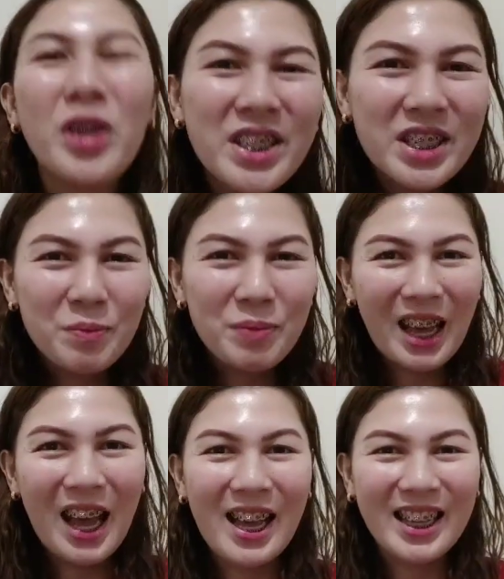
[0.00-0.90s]
What's
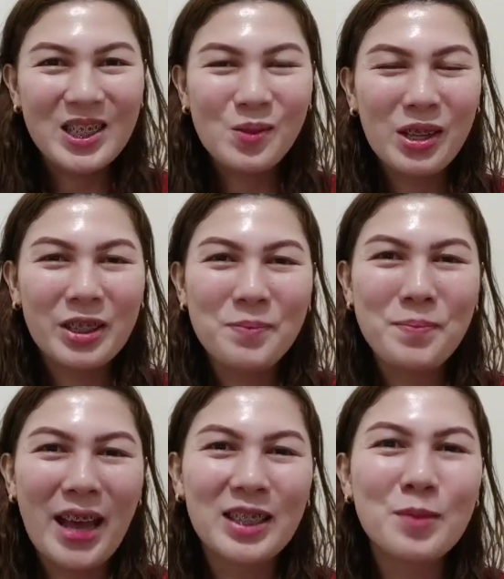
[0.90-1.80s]
up, guys?
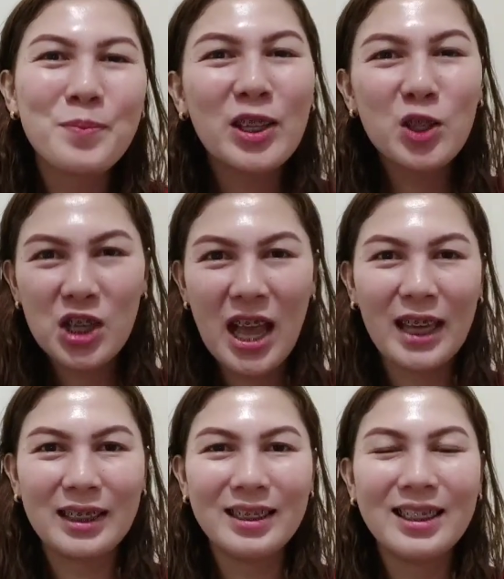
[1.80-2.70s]
Welcome back to my
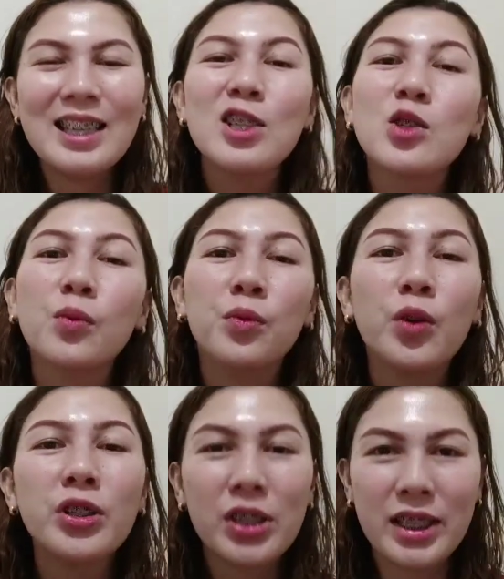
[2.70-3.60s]
channel. So
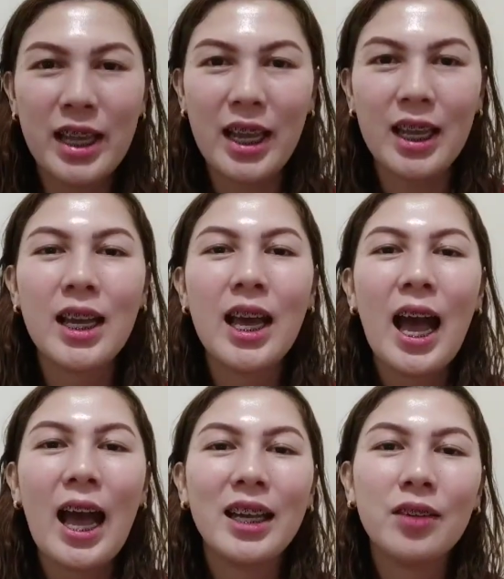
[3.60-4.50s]
for today,
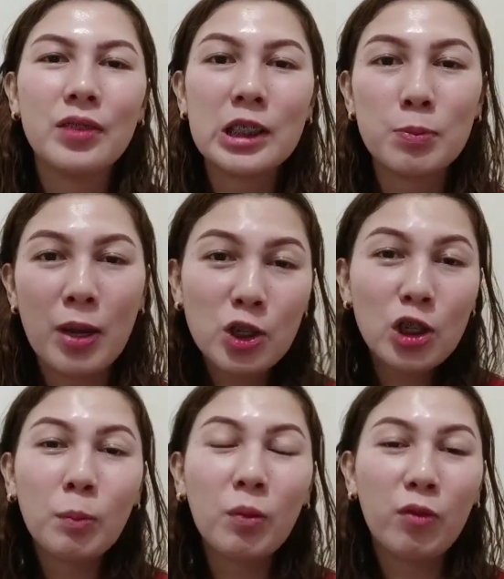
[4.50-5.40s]
I have a
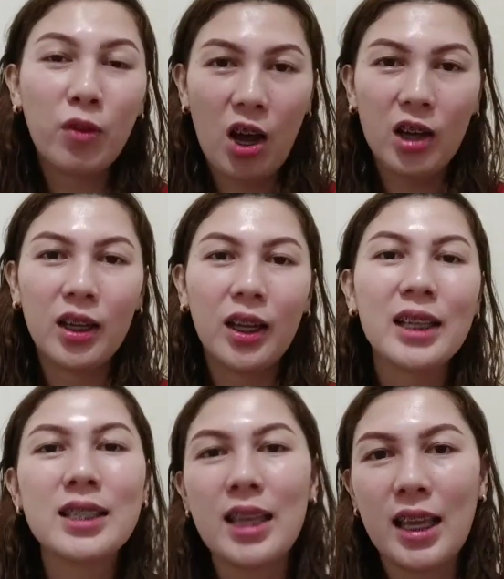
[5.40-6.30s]
special vlog
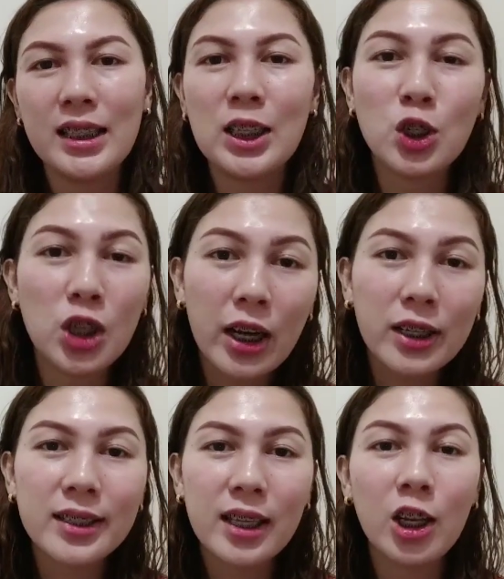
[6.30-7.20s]
kasi
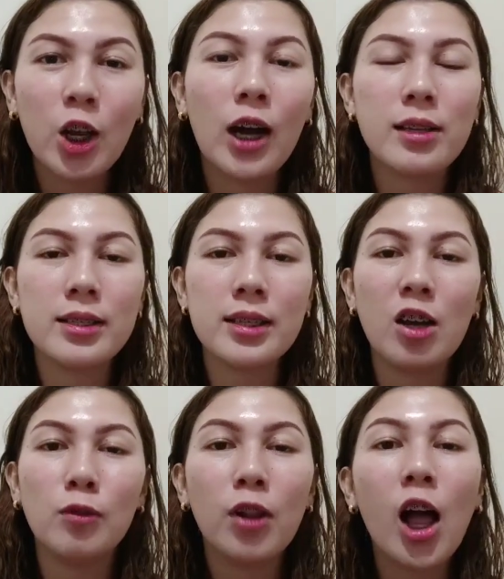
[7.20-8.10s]
isi-share ko sa inyo ang
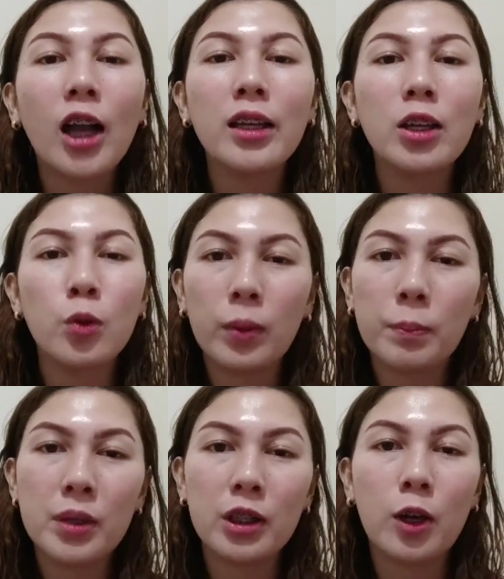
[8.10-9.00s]
isang vlogging
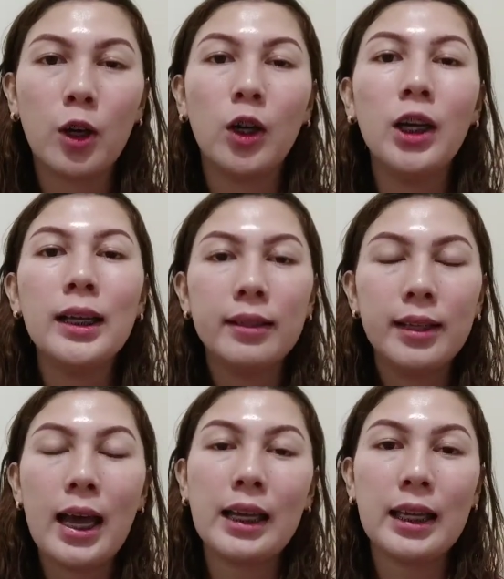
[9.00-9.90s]
equipment ko
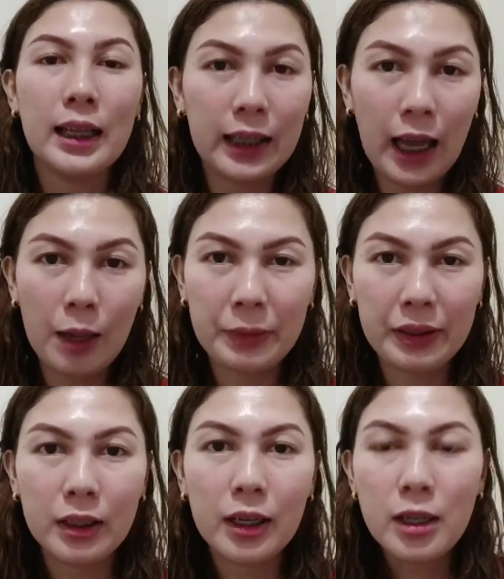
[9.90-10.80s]
na
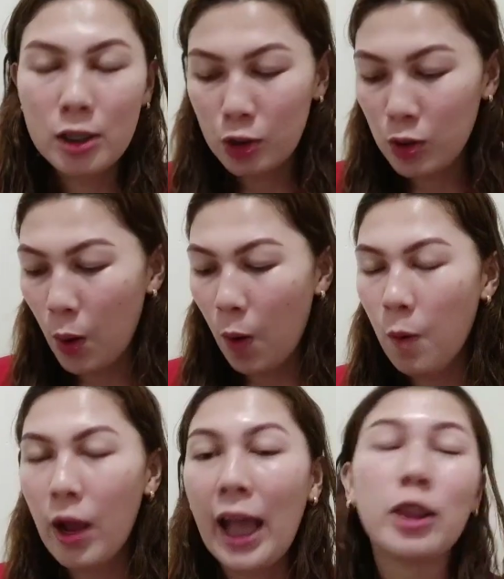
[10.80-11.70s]
ginagamit.
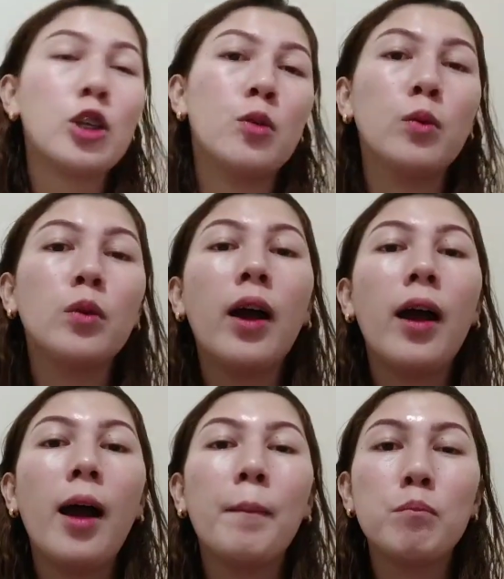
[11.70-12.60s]
So, ito yung
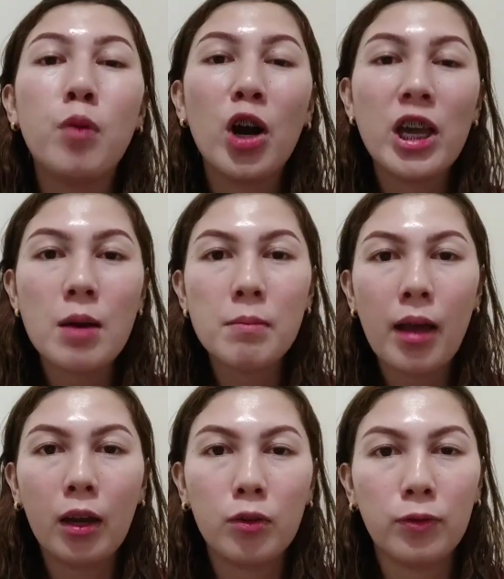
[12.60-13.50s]
Boya
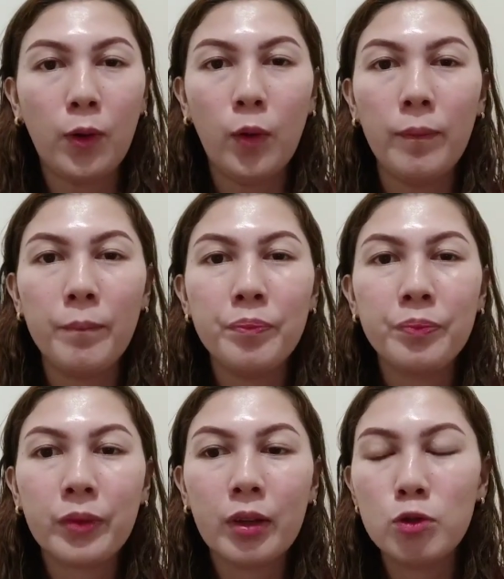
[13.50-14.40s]
microphone.
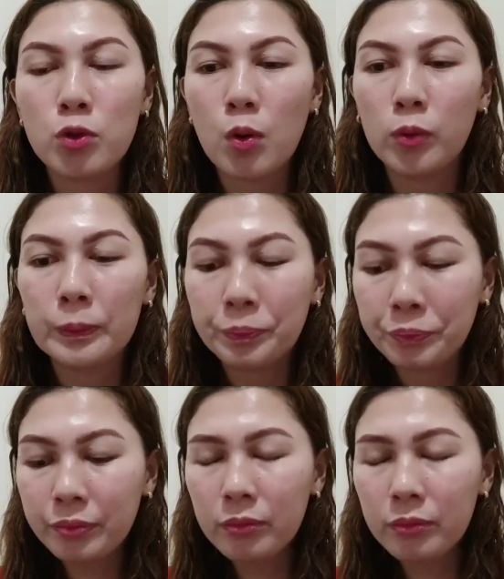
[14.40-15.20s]
So,